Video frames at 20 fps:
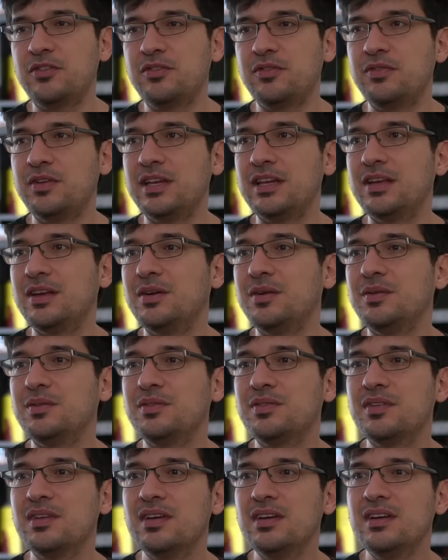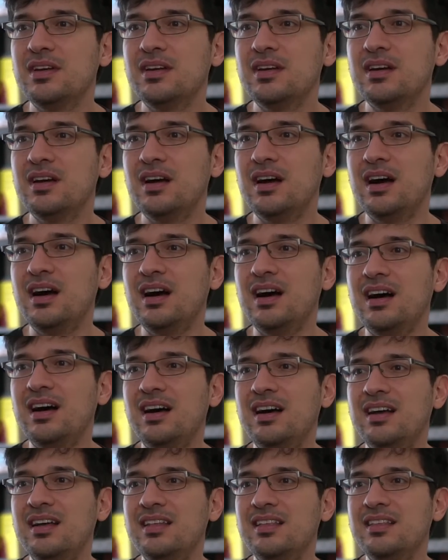videos.
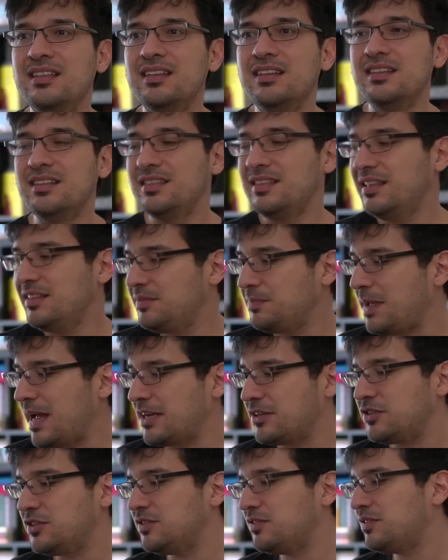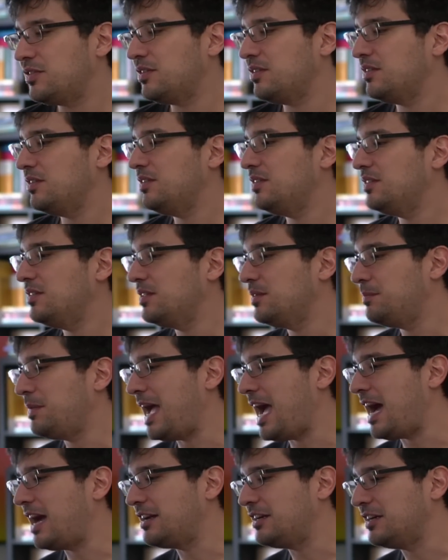This matches the
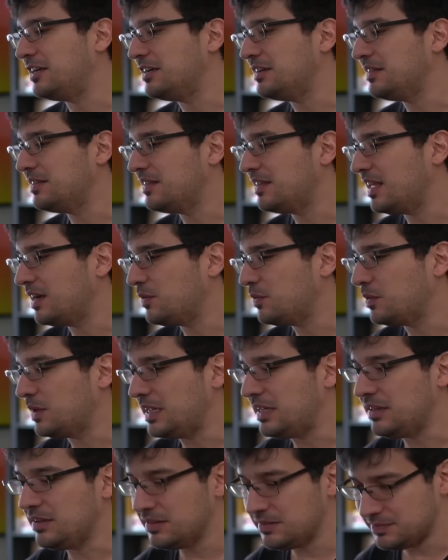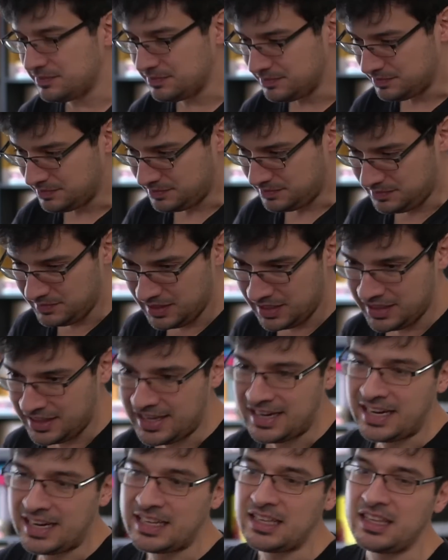pattern that
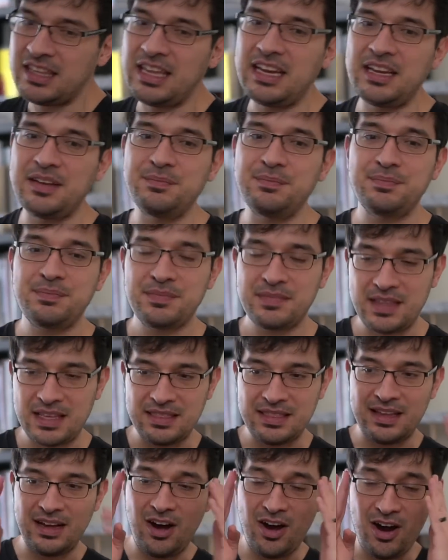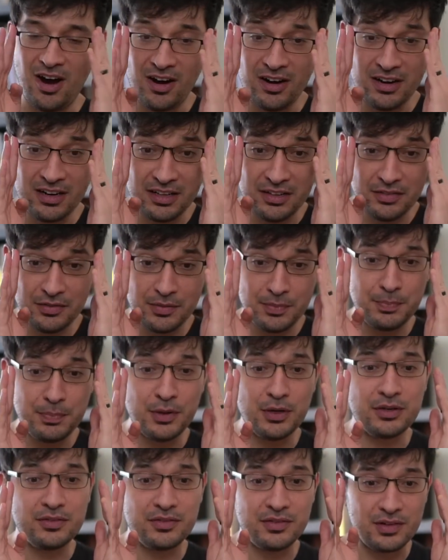I claim, that the hardest
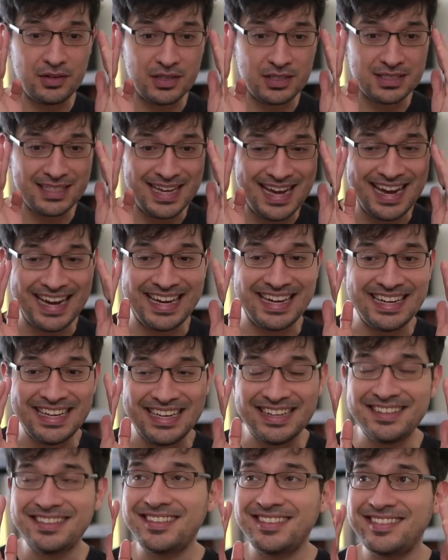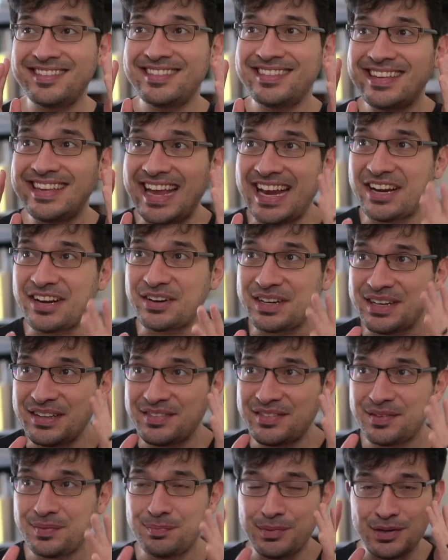books are tiny, the
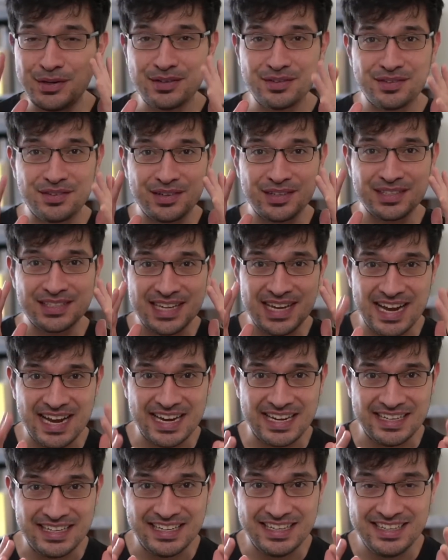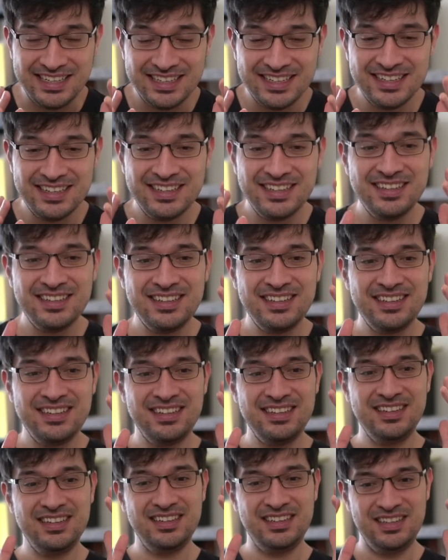scariest books are tiny,
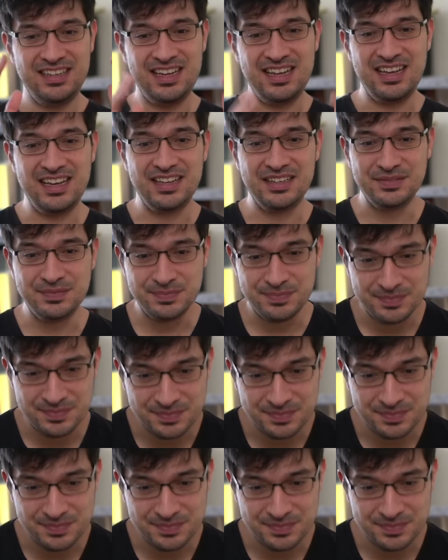or